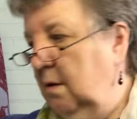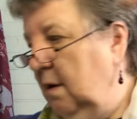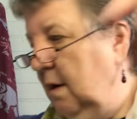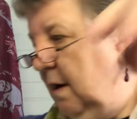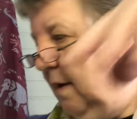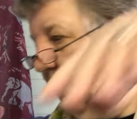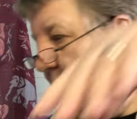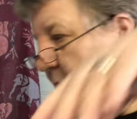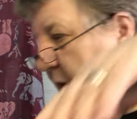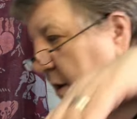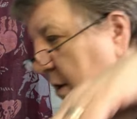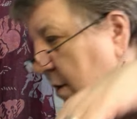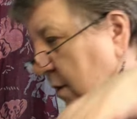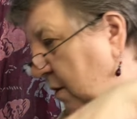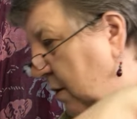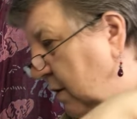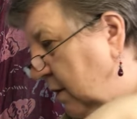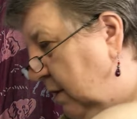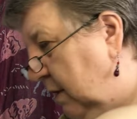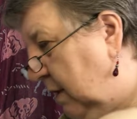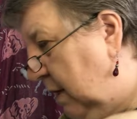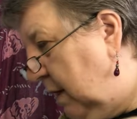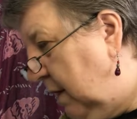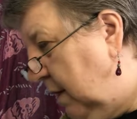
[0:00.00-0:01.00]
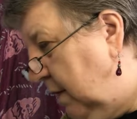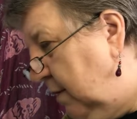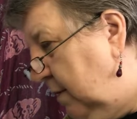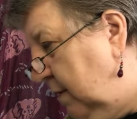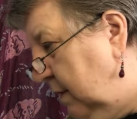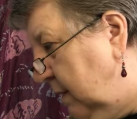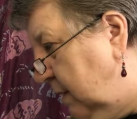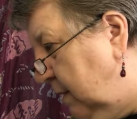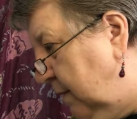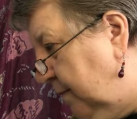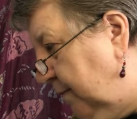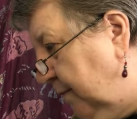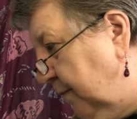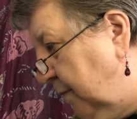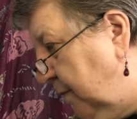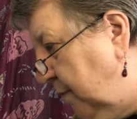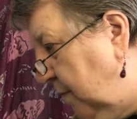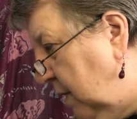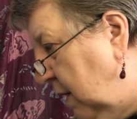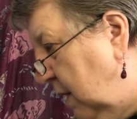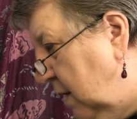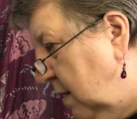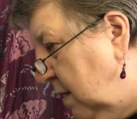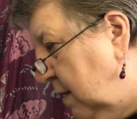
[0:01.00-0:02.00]
having a look at those.
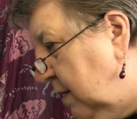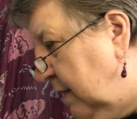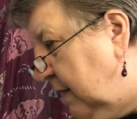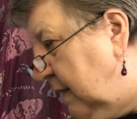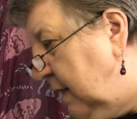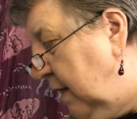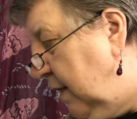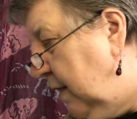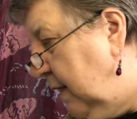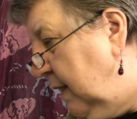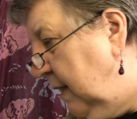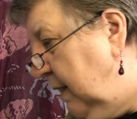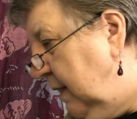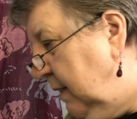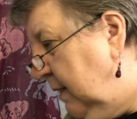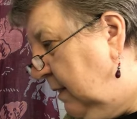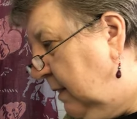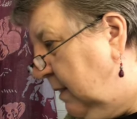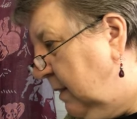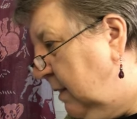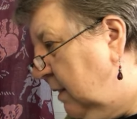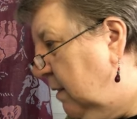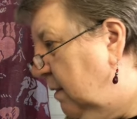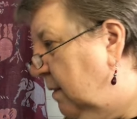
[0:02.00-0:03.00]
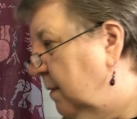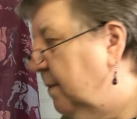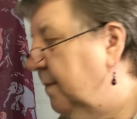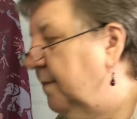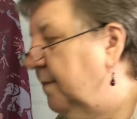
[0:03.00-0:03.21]
So here's